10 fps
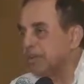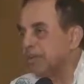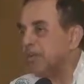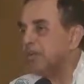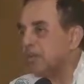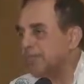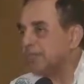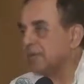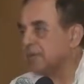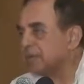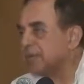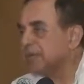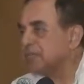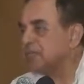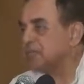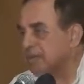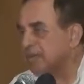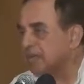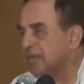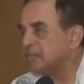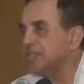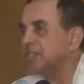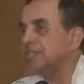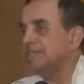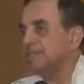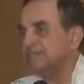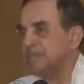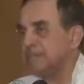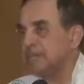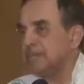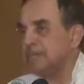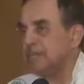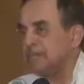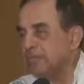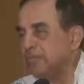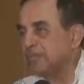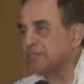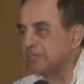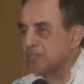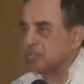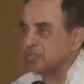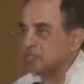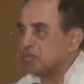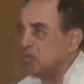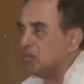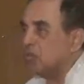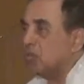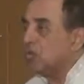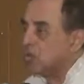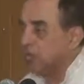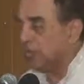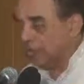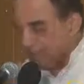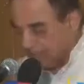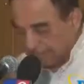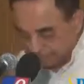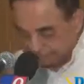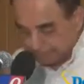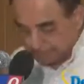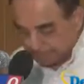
become of corporate Hindu psychology, we must first know who we are.